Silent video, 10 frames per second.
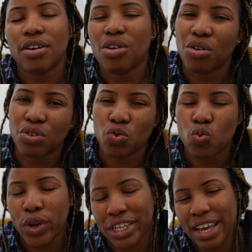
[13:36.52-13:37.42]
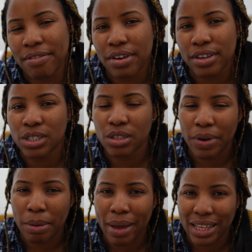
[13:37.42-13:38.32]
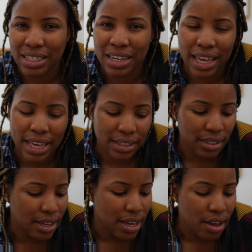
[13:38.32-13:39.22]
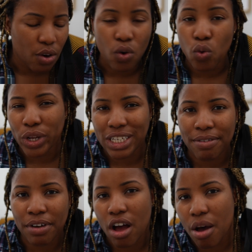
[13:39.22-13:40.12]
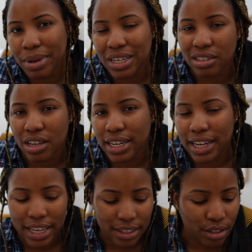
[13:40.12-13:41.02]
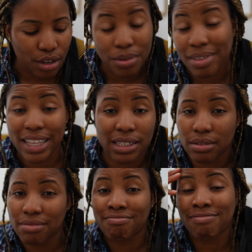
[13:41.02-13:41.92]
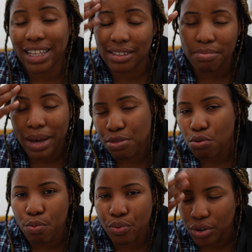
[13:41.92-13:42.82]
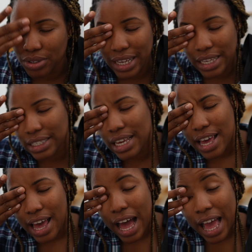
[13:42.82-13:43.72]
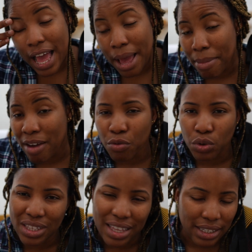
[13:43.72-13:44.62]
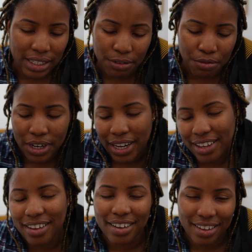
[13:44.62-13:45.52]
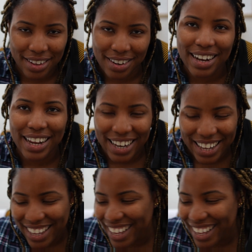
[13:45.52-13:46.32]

on whichever sewing pattern it is or whichever garment design it is. So that's that's my thought process. Um, everyone thinks differently, clearly.